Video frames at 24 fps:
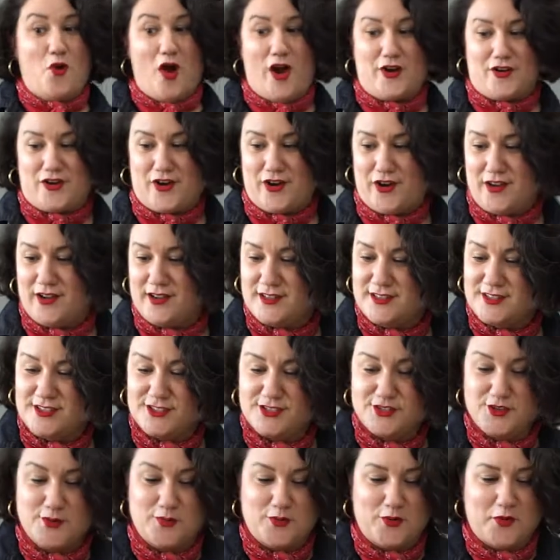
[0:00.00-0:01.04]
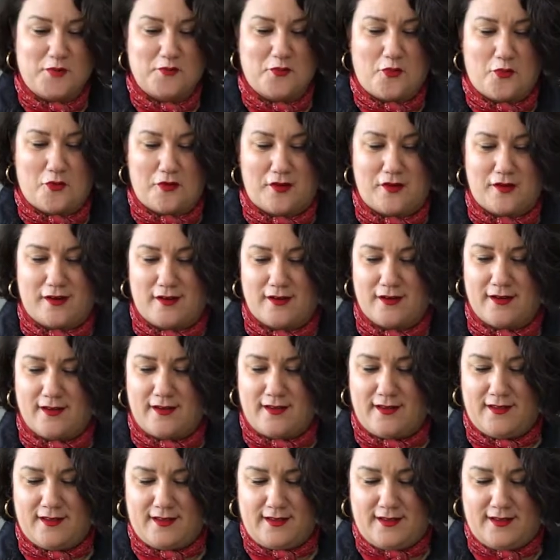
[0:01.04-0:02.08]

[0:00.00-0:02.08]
get water. Super important.